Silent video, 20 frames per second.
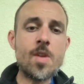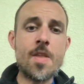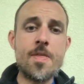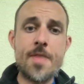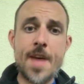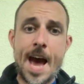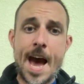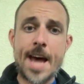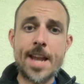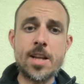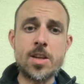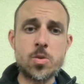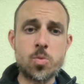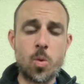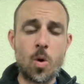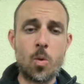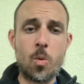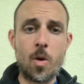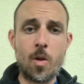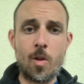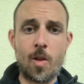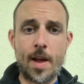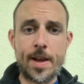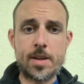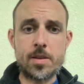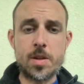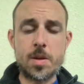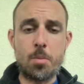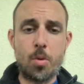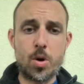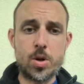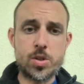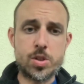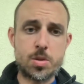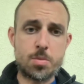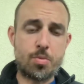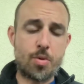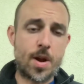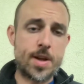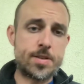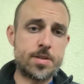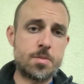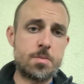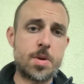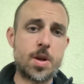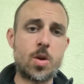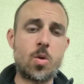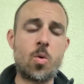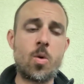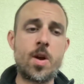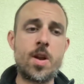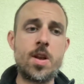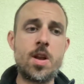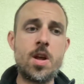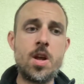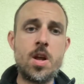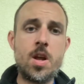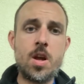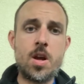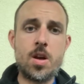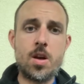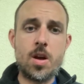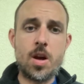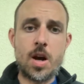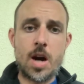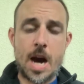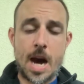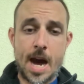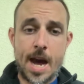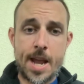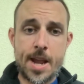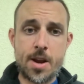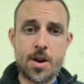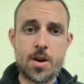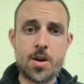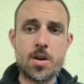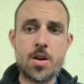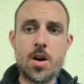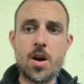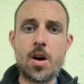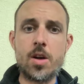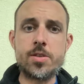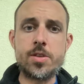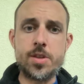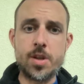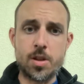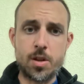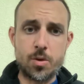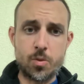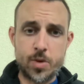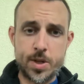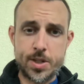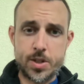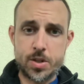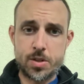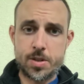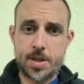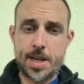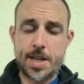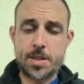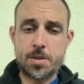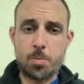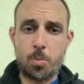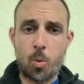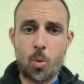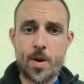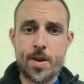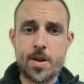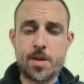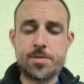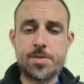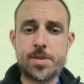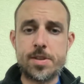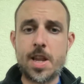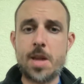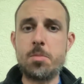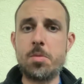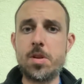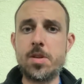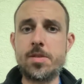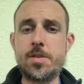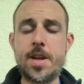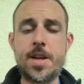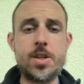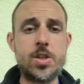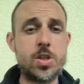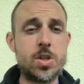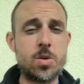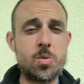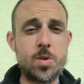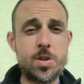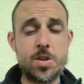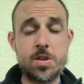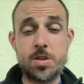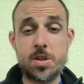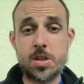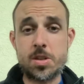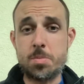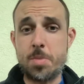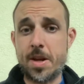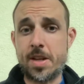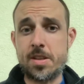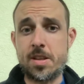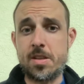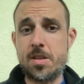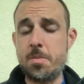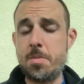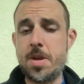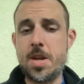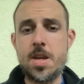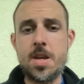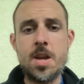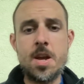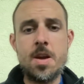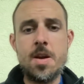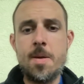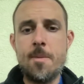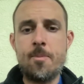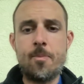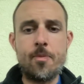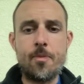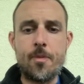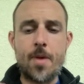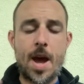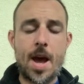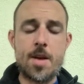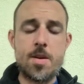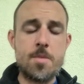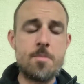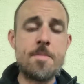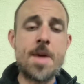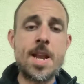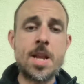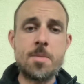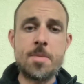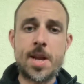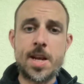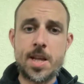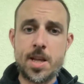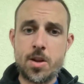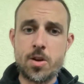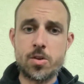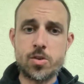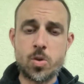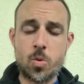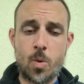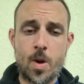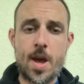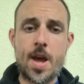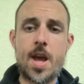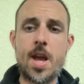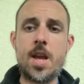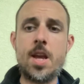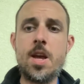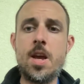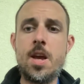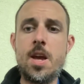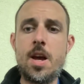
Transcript: that is what will likely push the price of Bitcoin higher until it reaches its point of stabilization, which is expected to be many, many years away,